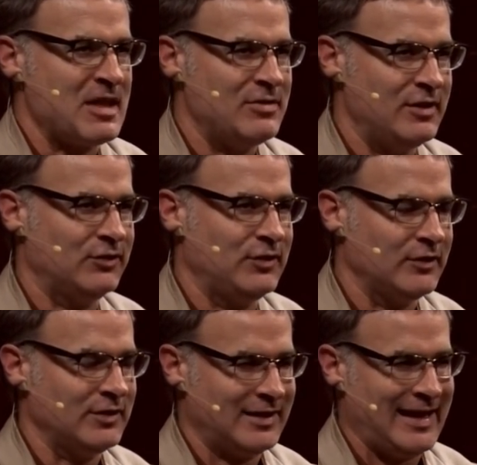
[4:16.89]
this
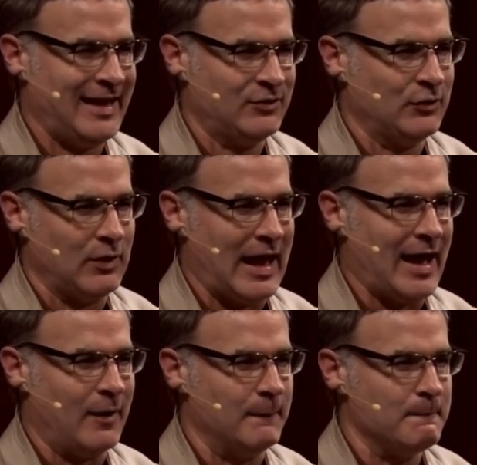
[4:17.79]
doesn't cancel
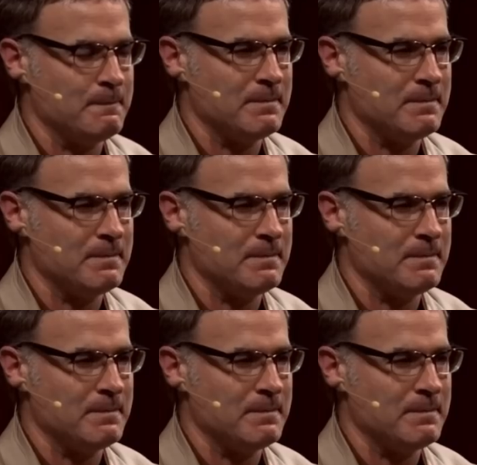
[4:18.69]
out